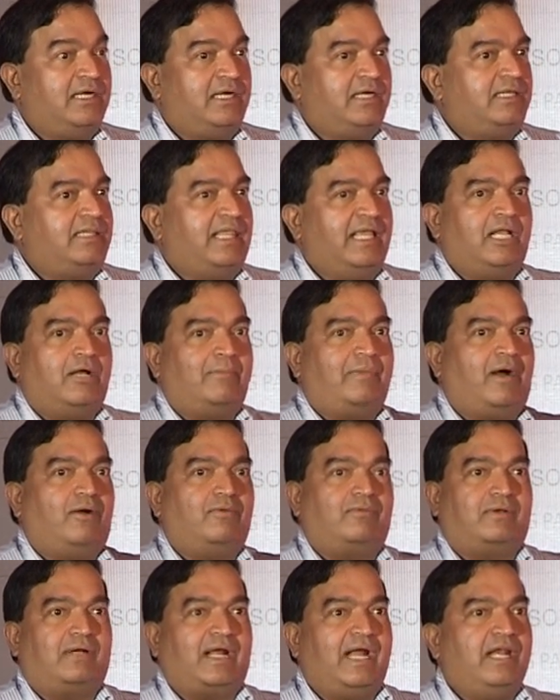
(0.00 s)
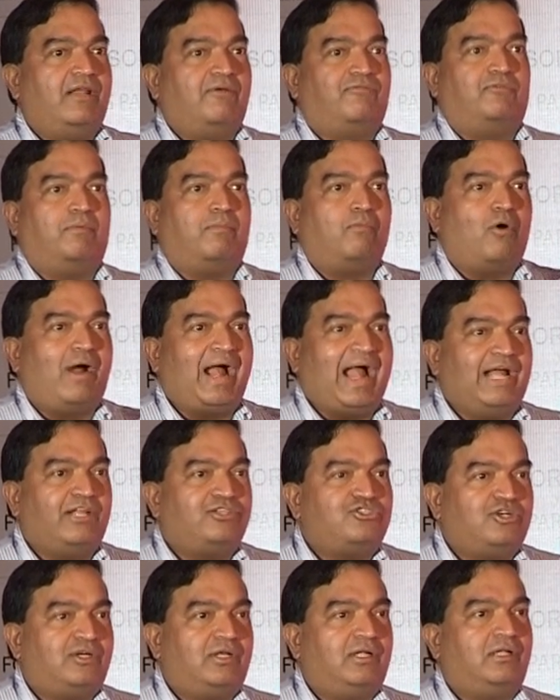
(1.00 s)
Think about kind of the more
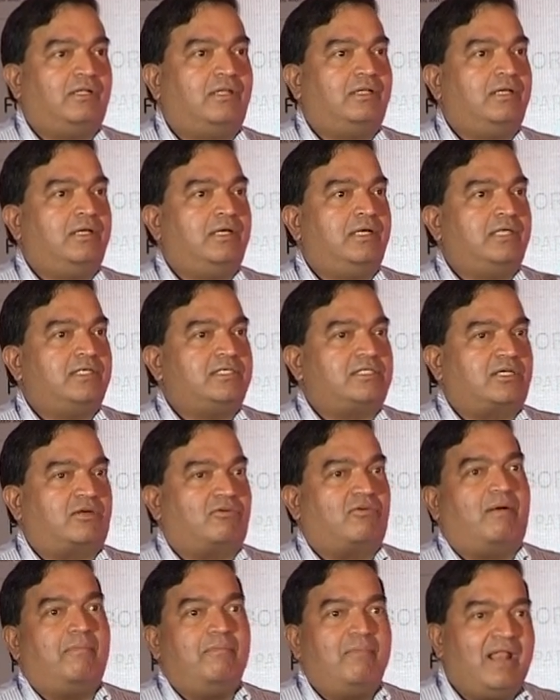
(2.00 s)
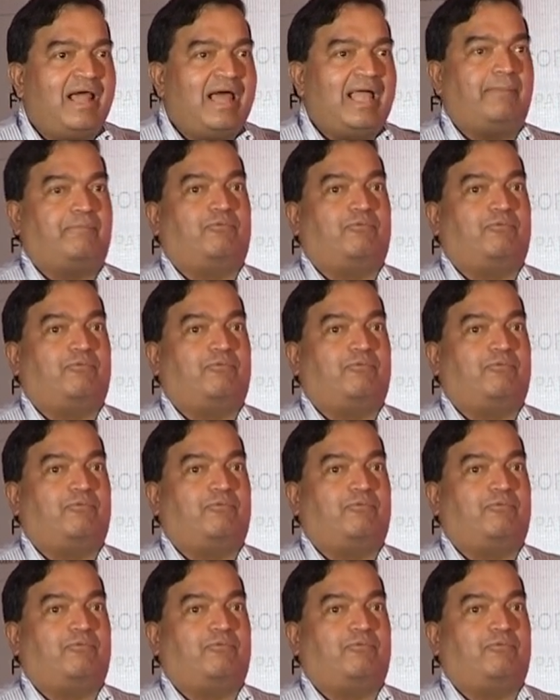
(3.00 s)
agile, Scrum-like